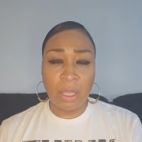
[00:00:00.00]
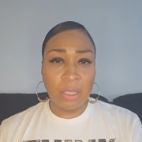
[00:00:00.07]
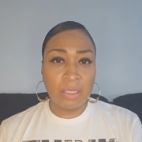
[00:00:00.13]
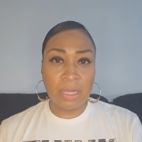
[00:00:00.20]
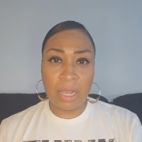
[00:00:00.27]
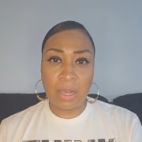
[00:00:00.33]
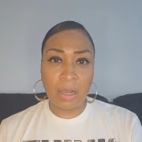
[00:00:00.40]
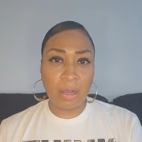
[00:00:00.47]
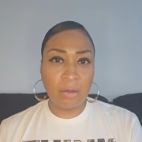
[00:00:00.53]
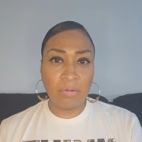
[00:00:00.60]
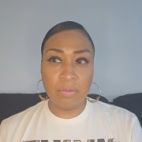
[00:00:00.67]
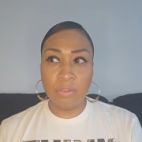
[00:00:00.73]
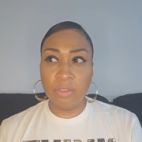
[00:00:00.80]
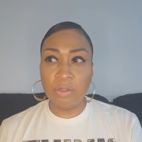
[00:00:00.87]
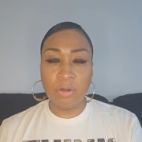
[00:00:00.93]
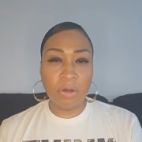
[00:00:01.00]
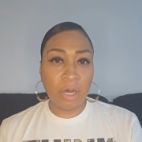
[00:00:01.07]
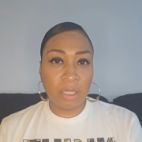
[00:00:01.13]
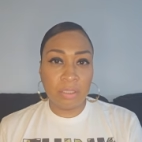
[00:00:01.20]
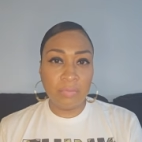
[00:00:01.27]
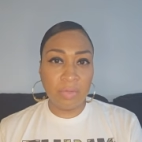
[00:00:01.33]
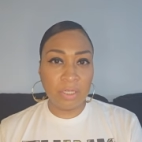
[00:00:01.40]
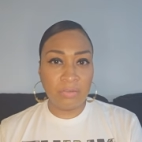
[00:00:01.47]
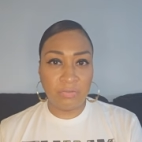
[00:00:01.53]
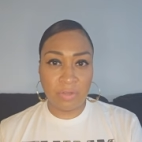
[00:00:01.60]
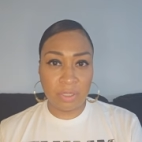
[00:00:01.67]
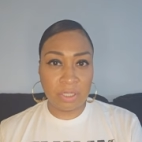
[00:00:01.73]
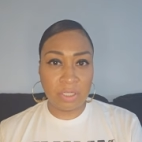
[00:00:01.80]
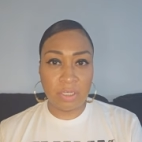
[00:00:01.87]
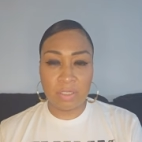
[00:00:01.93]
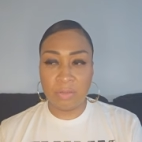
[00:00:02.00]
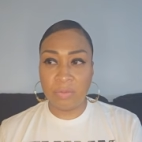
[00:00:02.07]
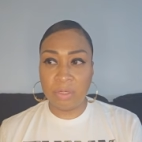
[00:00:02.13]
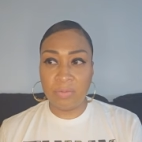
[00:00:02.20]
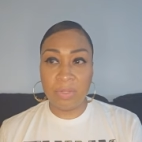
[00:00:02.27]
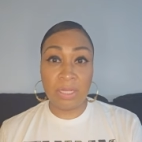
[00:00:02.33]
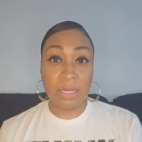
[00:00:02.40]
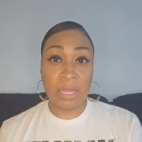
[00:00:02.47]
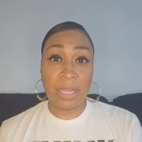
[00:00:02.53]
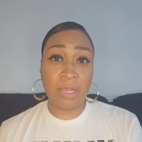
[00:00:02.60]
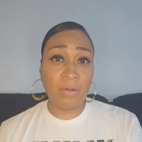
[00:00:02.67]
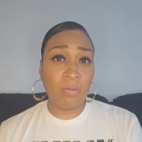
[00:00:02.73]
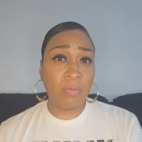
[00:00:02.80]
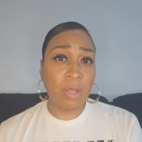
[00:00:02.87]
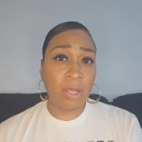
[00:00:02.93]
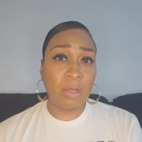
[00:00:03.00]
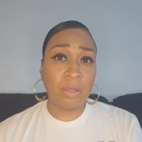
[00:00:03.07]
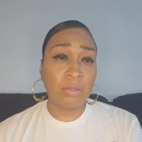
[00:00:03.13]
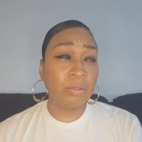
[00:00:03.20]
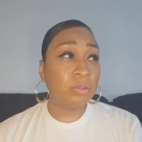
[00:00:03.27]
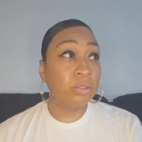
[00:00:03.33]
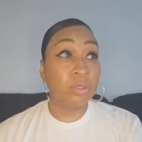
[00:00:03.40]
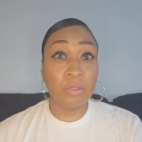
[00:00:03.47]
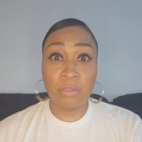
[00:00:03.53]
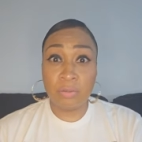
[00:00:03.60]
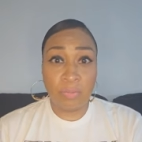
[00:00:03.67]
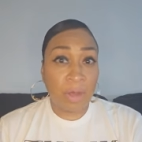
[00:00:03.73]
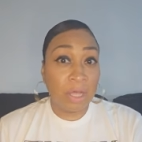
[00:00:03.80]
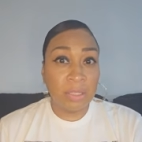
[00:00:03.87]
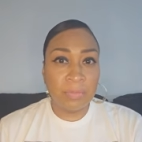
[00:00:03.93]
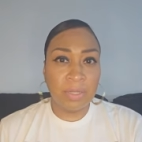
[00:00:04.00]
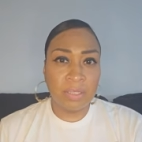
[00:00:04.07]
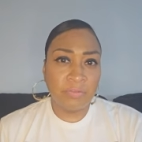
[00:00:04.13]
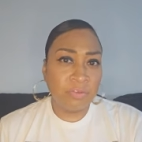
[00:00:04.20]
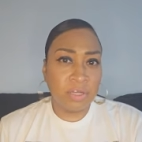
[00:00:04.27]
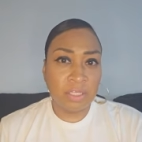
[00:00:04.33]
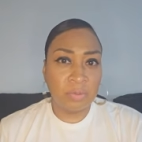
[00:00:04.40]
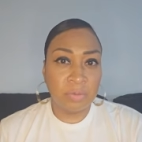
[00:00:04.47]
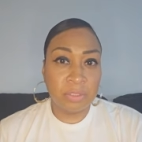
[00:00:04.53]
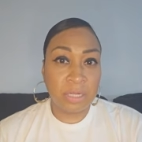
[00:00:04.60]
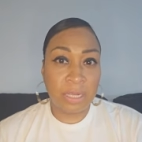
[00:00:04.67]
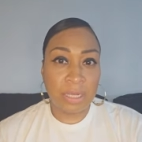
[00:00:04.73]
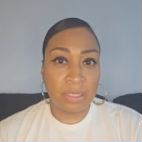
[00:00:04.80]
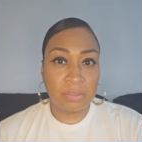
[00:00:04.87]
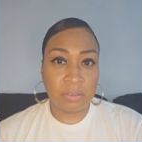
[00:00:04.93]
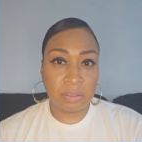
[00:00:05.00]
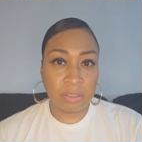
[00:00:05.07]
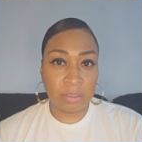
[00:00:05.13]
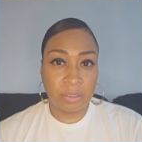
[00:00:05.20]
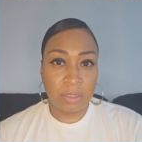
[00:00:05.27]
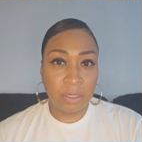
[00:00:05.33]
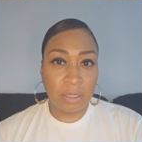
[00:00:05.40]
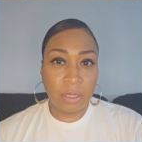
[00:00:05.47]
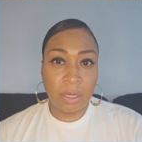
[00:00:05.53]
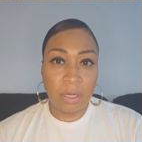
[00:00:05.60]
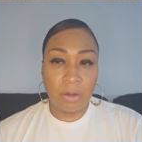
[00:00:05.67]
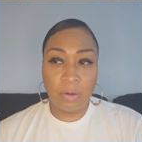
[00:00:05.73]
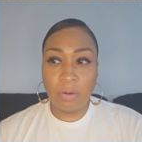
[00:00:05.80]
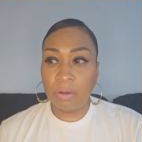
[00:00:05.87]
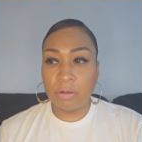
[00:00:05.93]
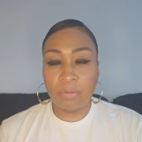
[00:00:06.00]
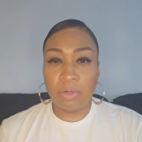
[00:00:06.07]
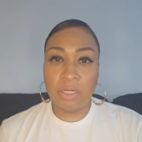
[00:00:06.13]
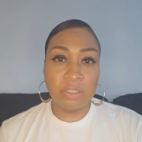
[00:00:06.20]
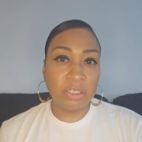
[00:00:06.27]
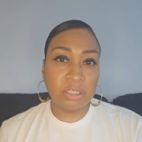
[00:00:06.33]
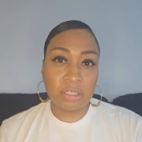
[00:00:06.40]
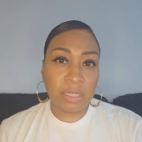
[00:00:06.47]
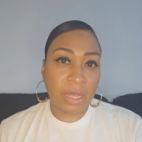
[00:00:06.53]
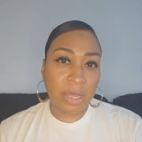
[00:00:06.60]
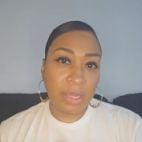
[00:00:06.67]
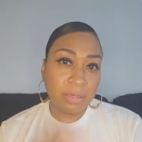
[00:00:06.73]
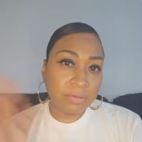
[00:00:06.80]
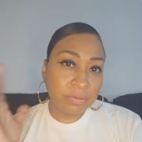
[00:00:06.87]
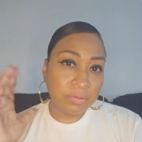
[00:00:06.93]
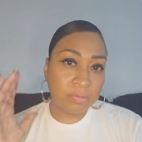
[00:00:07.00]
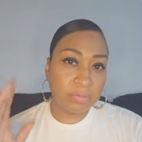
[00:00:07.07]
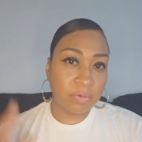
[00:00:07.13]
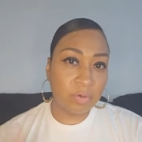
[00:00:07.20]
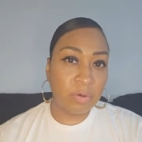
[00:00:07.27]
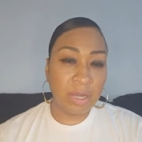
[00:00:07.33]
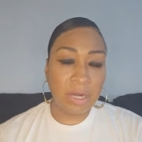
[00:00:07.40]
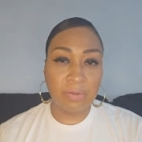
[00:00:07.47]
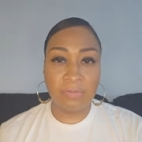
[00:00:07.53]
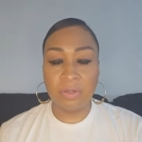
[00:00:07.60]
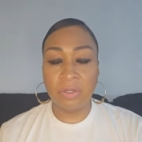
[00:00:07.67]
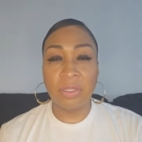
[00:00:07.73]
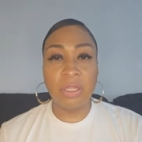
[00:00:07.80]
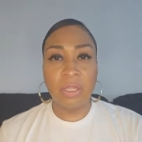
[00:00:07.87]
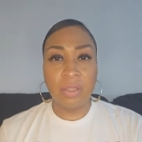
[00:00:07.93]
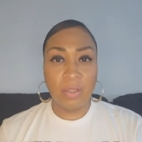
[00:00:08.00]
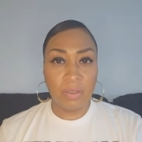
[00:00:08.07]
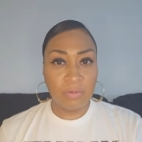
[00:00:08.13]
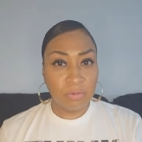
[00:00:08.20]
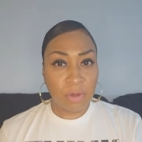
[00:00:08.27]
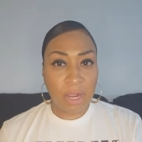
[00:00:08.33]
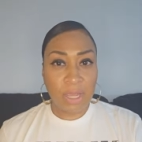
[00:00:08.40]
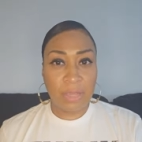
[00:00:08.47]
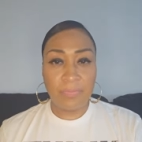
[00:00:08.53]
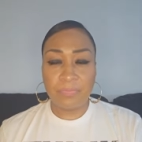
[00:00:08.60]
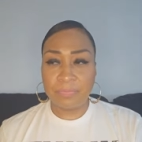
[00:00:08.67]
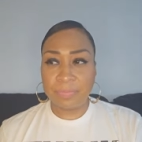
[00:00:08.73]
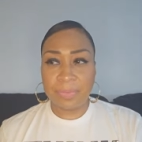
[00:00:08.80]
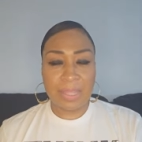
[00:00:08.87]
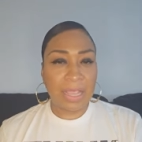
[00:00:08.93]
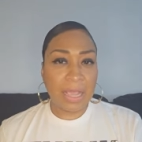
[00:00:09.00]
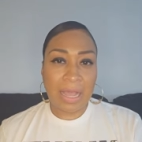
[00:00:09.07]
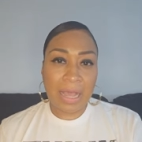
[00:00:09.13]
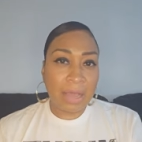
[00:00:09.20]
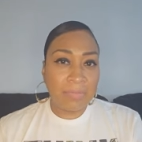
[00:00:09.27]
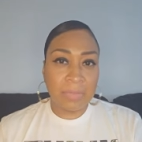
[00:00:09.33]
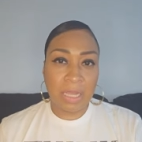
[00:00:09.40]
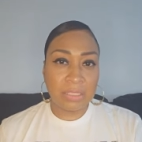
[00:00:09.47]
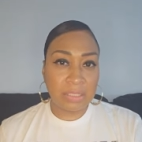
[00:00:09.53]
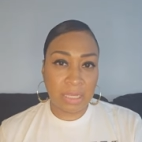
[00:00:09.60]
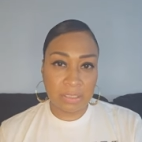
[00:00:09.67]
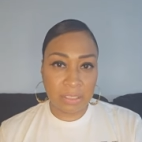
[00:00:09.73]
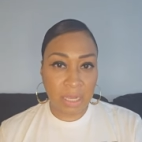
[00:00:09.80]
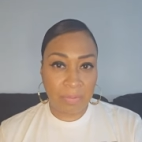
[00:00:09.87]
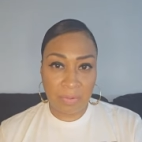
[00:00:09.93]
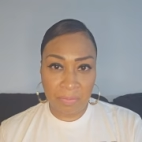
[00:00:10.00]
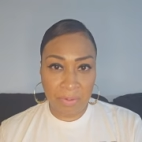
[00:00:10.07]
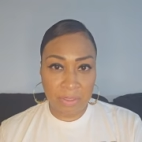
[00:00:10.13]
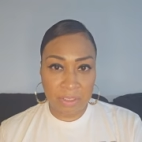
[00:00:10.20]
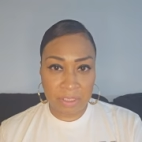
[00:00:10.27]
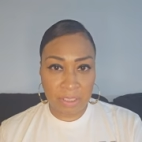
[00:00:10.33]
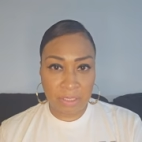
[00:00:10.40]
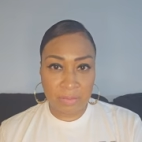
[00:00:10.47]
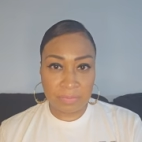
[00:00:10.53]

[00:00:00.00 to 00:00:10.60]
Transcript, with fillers: Now you know other motherfuckers would have been like, well, you other motherfuckers wouldn't answer her, or would have just like whatever, right? I'm not that type of person.